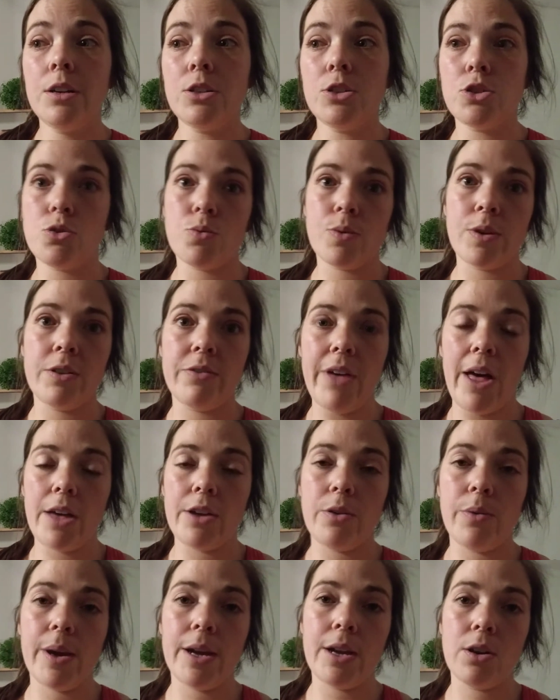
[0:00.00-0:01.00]
just
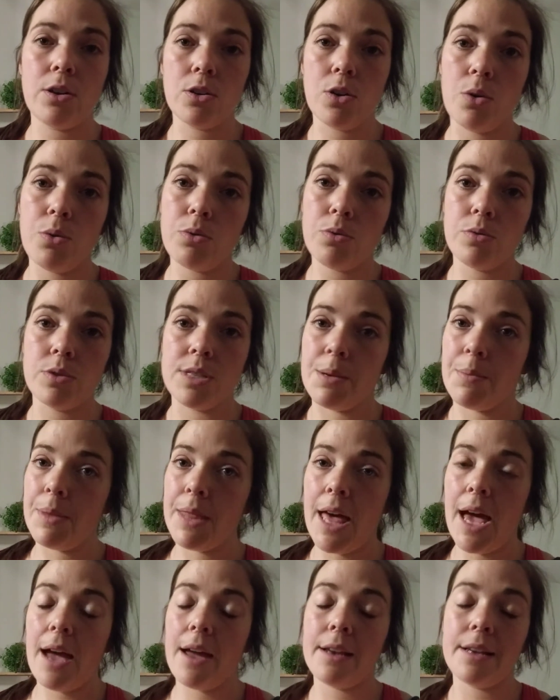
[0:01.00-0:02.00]
reevaluate or go through some
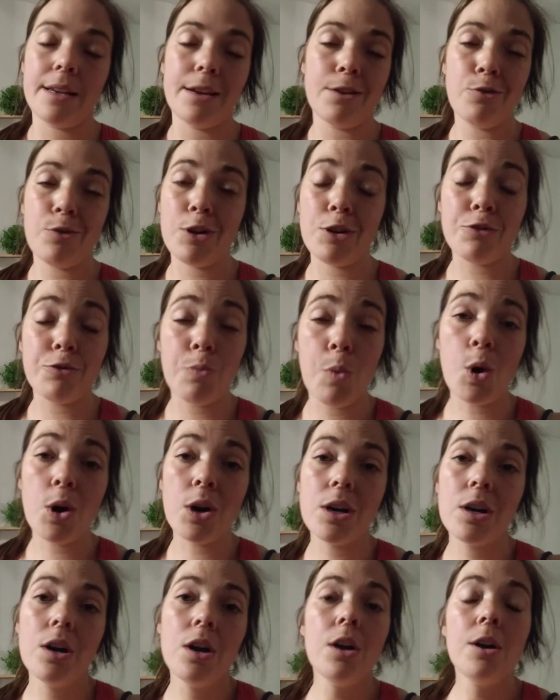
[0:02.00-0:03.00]
of that and get rid of
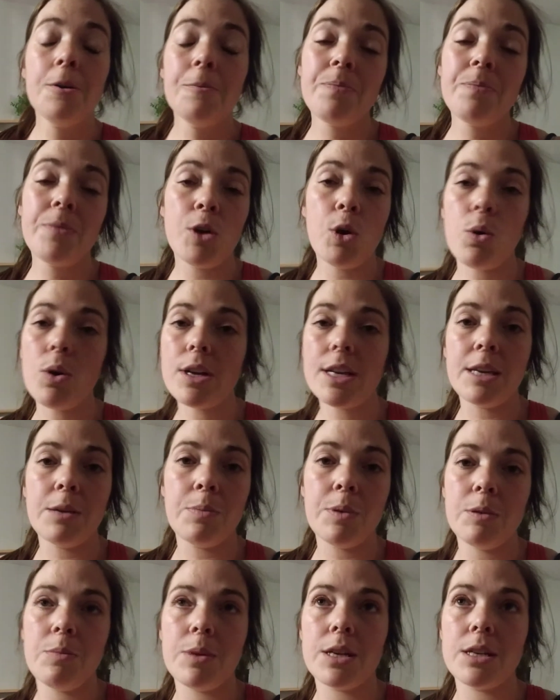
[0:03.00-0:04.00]
more, or
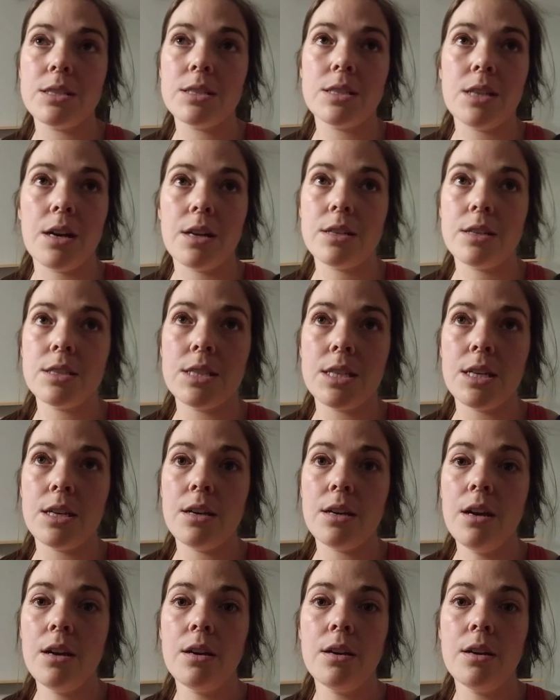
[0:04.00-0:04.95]
keep it, because honestly,